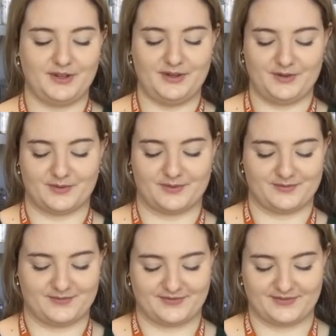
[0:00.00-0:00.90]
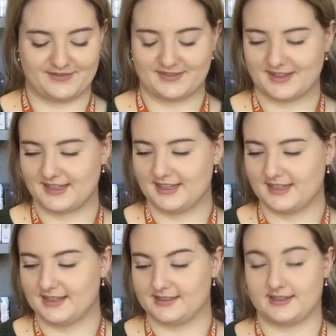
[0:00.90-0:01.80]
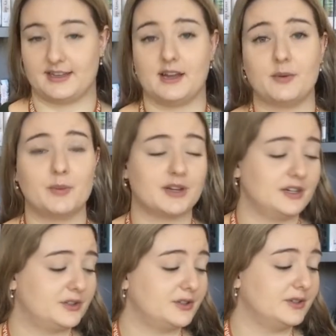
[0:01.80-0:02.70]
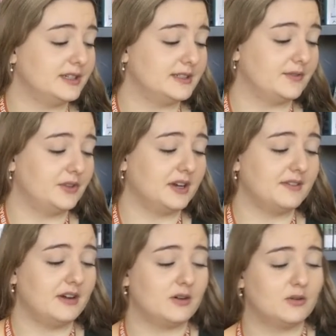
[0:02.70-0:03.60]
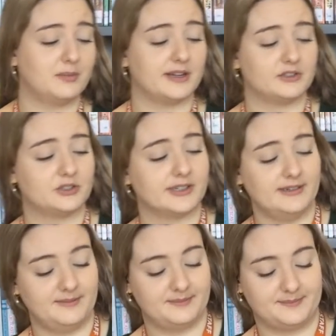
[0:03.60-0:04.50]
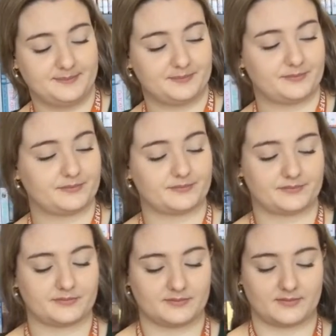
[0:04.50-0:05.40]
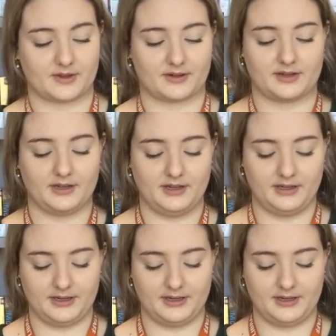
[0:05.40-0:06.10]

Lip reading: Cool. So now what we're going to do is, if you have a hole puncher, okay,